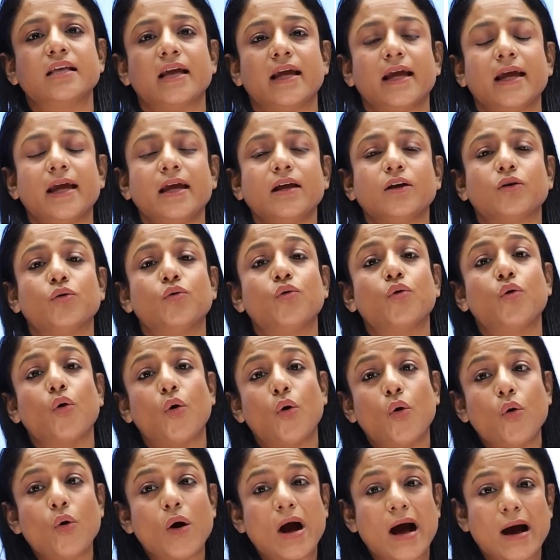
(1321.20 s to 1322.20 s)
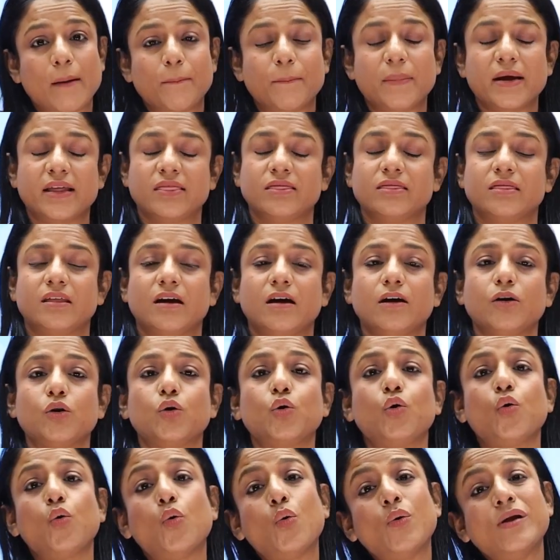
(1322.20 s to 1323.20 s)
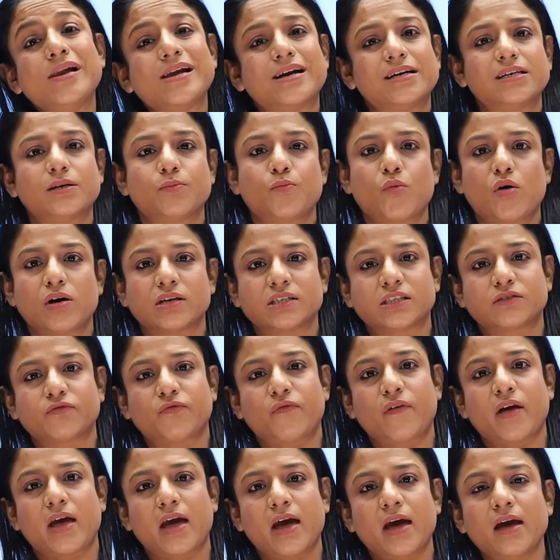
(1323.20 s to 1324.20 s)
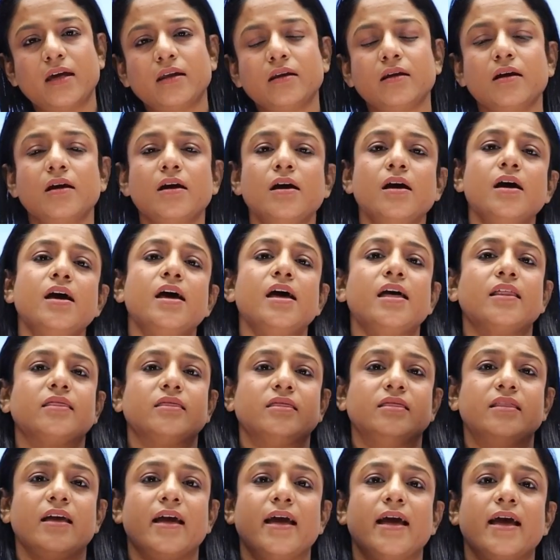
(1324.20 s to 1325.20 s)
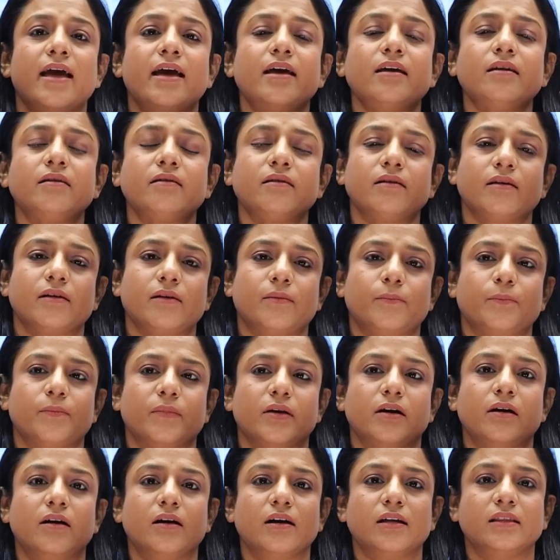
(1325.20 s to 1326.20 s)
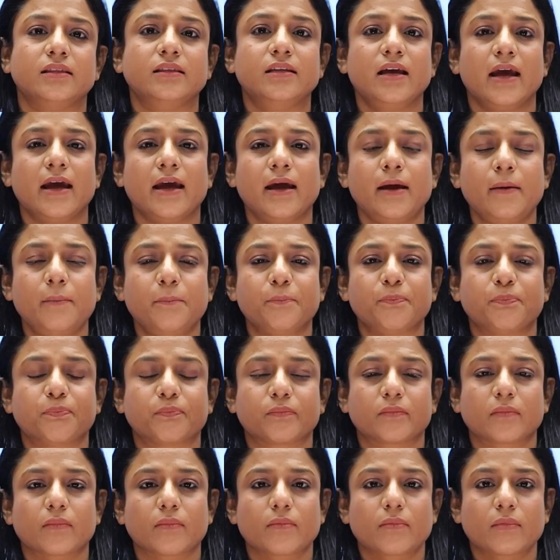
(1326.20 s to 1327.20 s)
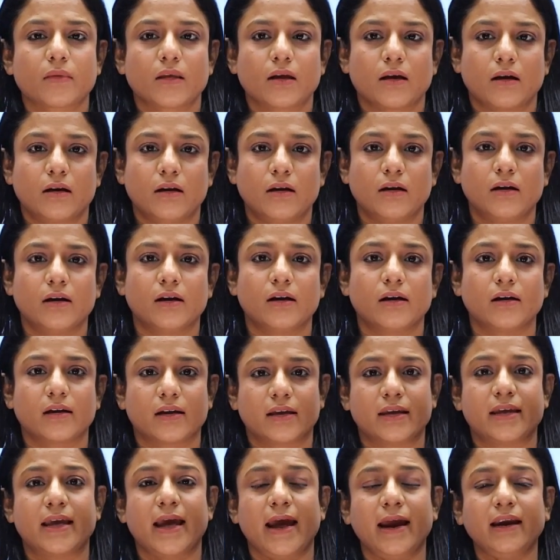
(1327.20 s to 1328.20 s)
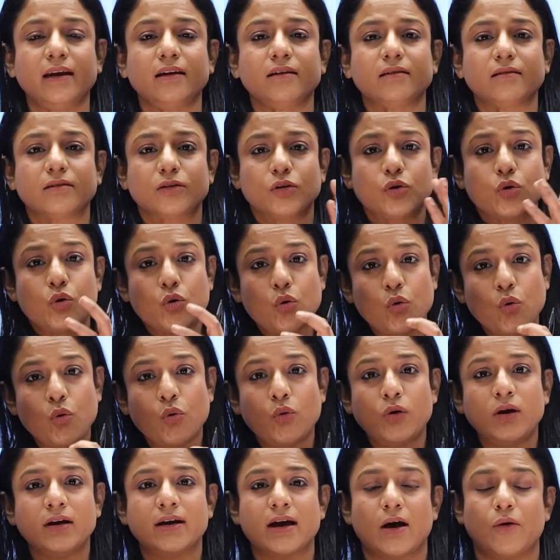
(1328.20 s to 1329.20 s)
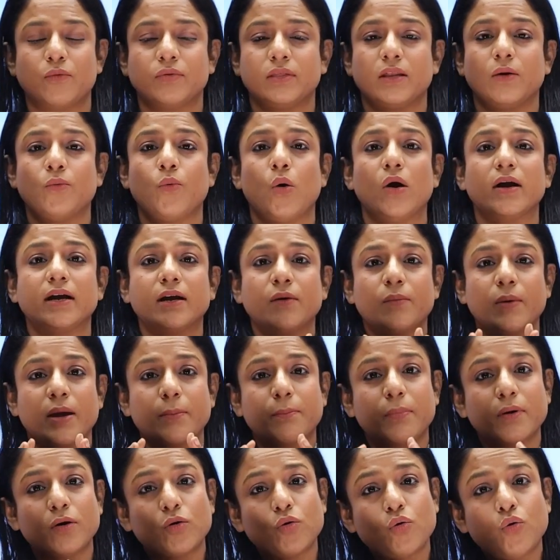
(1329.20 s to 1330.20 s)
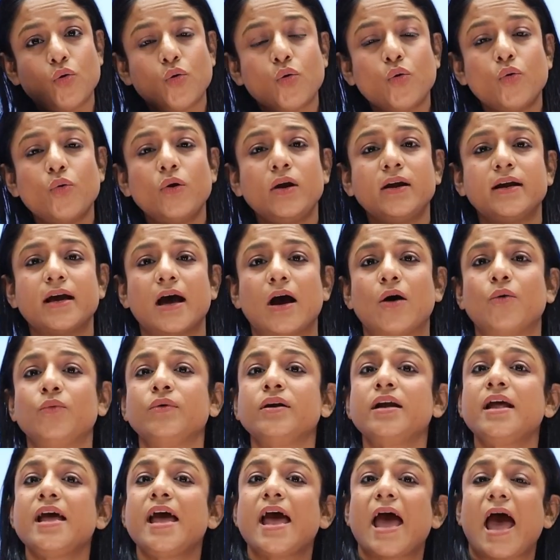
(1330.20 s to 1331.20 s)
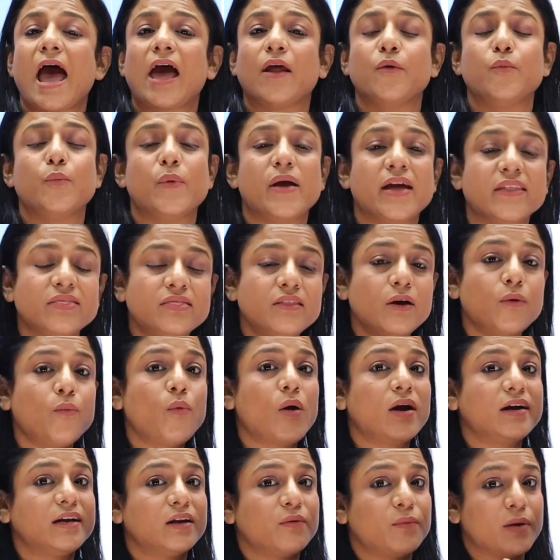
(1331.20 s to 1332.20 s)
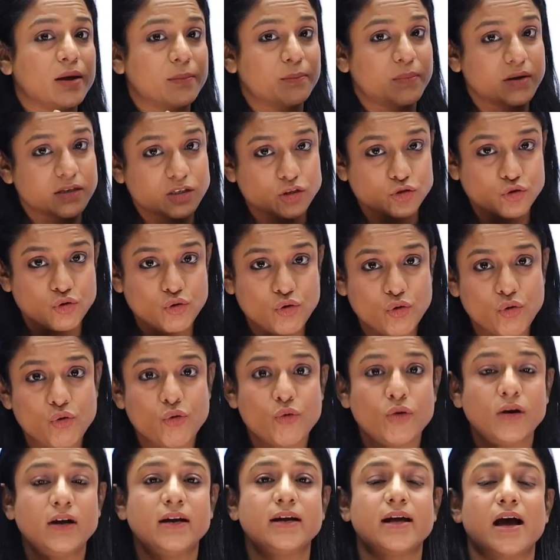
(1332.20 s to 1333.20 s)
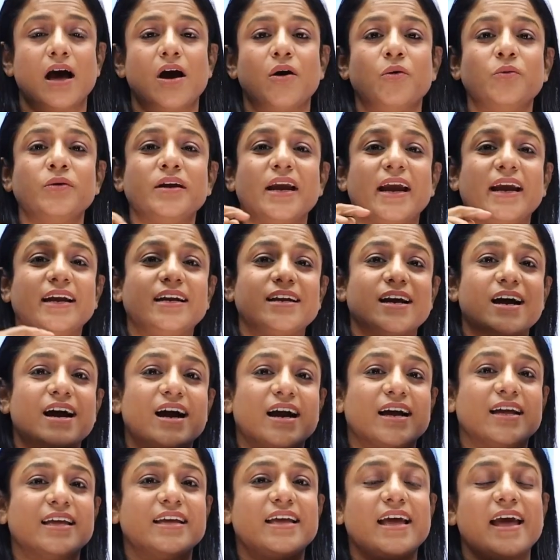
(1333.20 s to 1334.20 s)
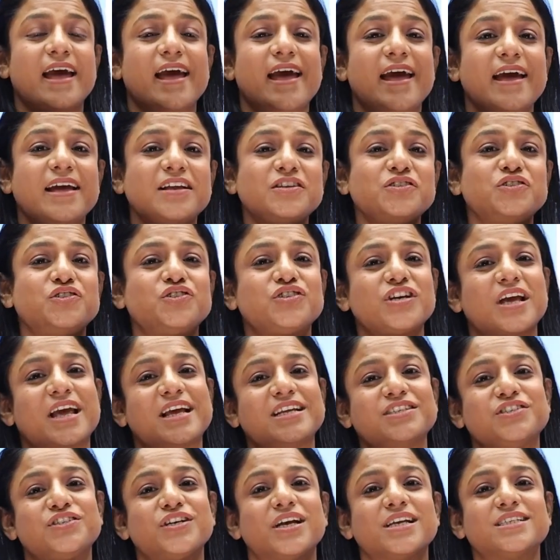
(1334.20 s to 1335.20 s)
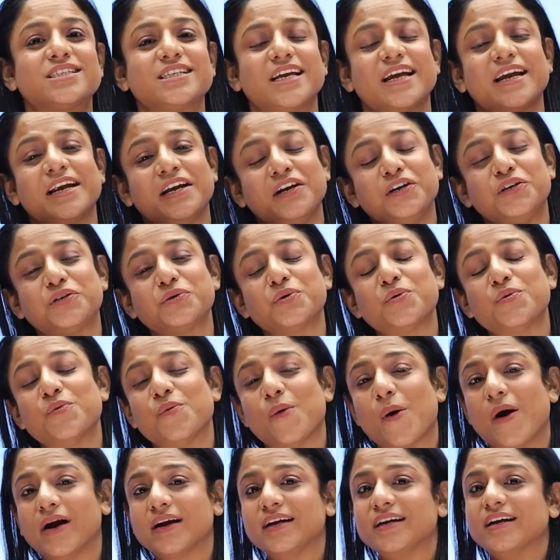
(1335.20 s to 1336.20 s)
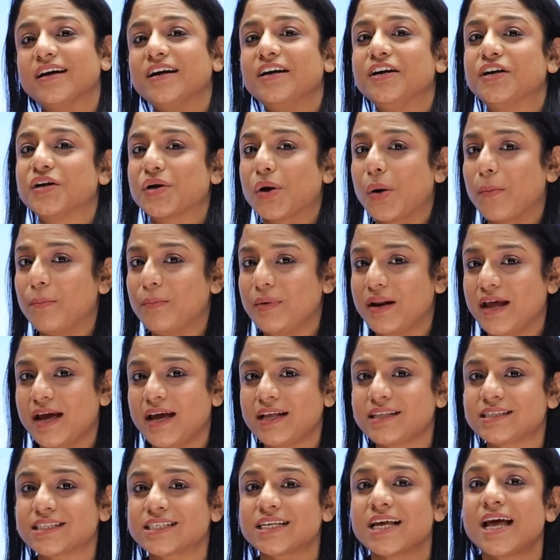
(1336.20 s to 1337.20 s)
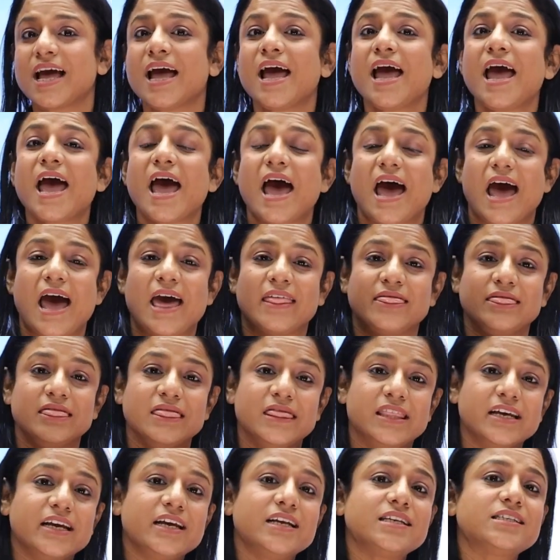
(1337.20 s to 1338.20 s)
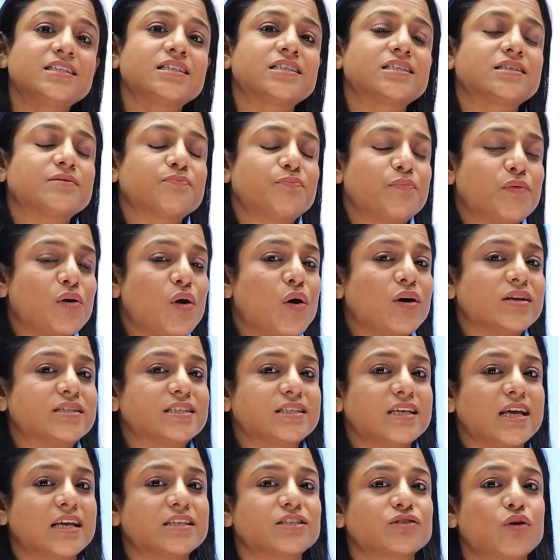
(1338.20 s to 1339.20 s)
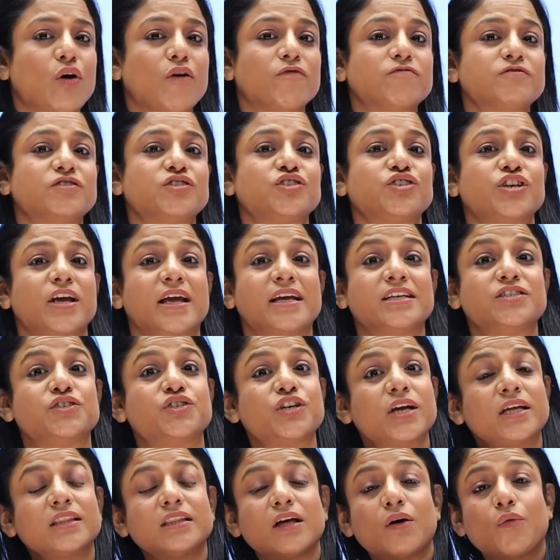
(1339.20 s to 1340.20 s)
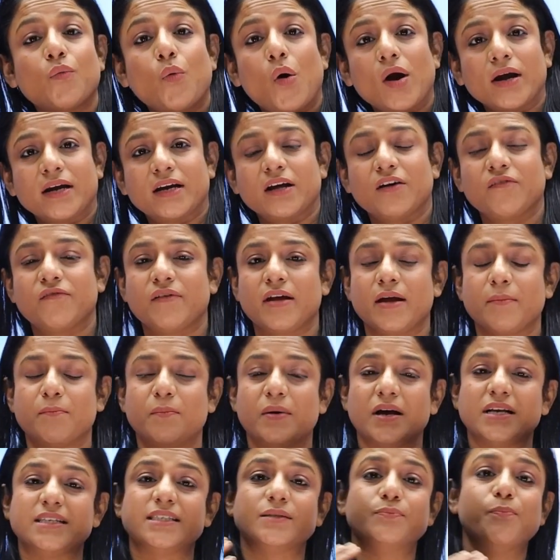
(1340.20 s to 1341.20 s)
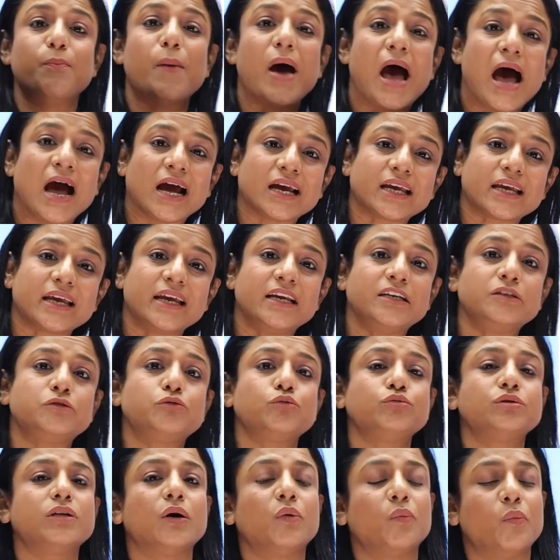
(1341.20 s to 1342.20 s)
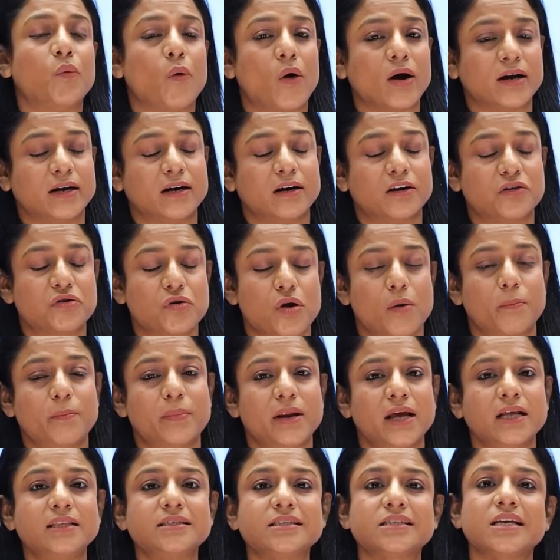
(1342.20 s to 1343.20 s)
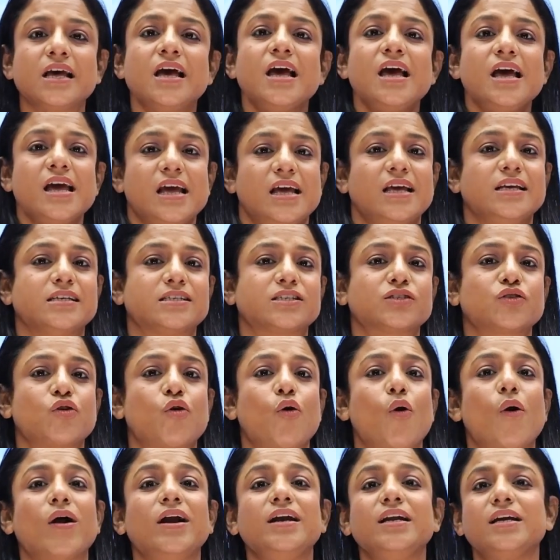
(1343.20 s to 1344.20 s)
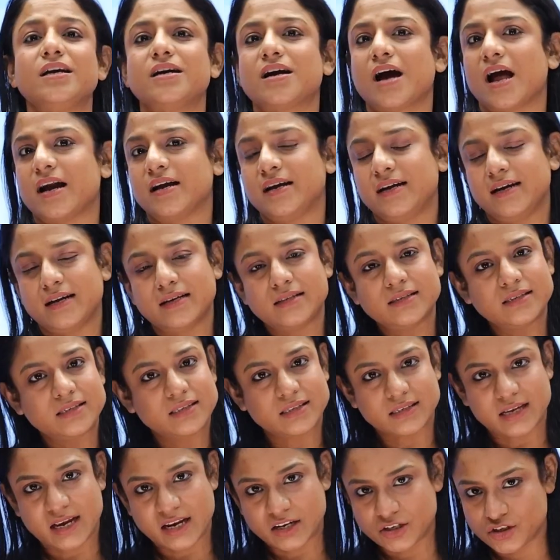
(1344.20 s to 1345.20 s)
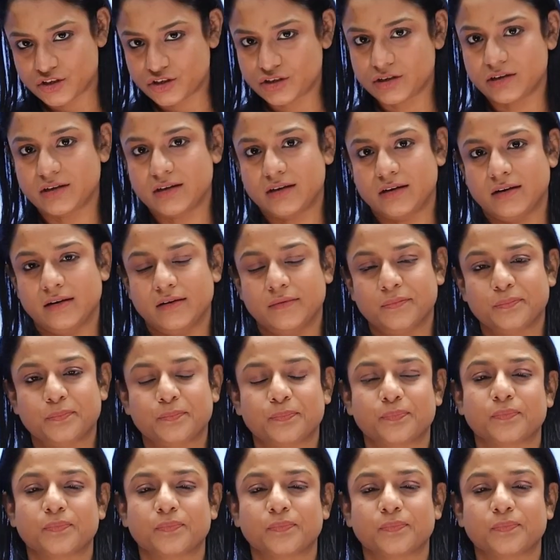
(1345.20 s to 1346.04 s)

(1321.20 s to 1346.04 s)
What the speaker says: they go up in the cool atmosphere, there they get cool down. The water vapor cool down, and when the water vapors cool down, it again changes into water droplets. And this process of changing the water vapors back into the water droplets is called condensation.